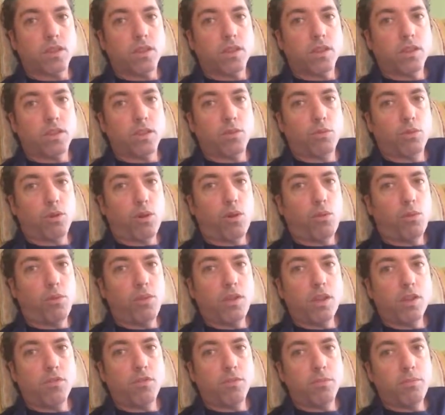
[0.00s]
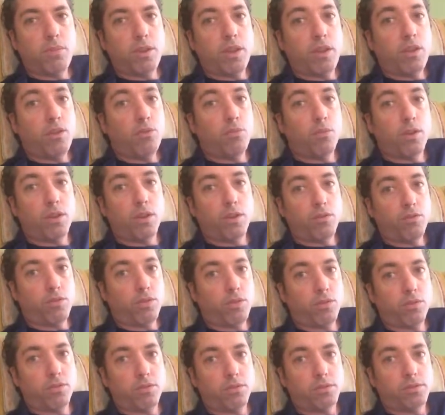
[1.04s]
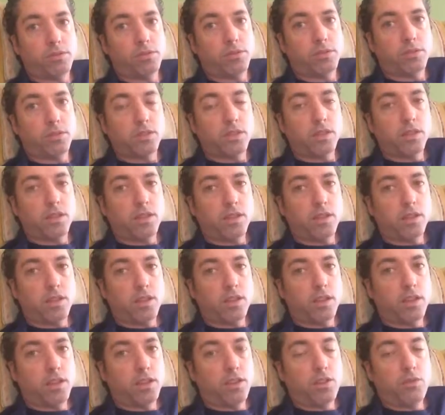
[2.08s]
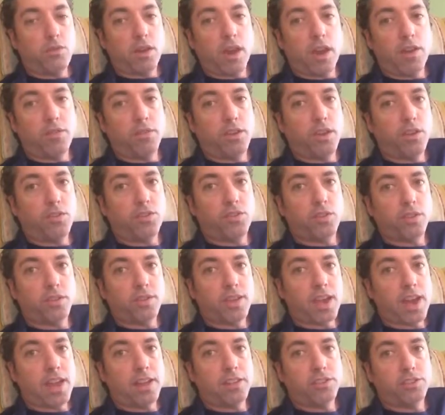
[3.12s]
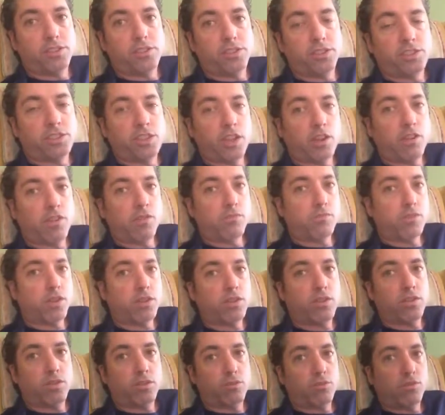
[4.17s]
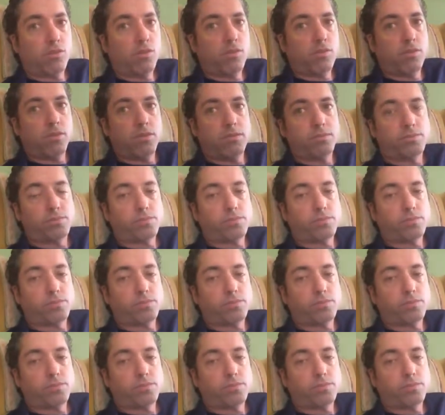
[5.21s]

and there will only ever be one of you, and you have gifts and talents to share and bring to the world.